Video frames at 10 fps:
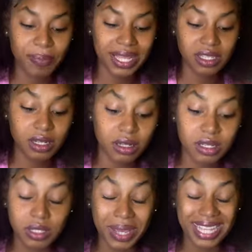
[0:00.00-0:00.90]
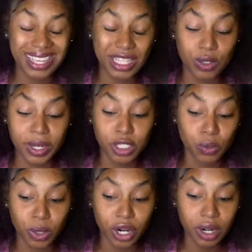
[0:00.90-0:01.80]
Pentacles. Me getting it's going to
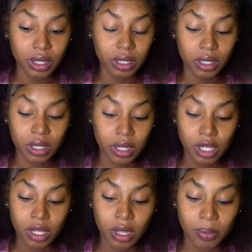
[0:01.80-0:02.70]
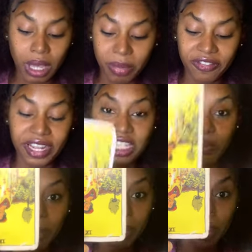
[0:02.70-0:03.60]
work. Maybe friends,
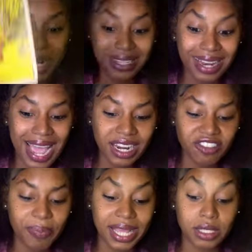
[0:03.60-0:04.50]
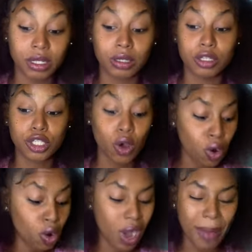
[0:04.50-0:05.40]
maybe more is a Nine of Pentacles.
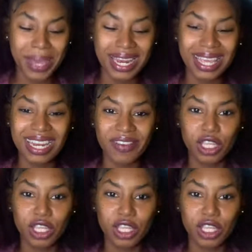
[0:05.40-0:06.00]
Oh, I'm getting you never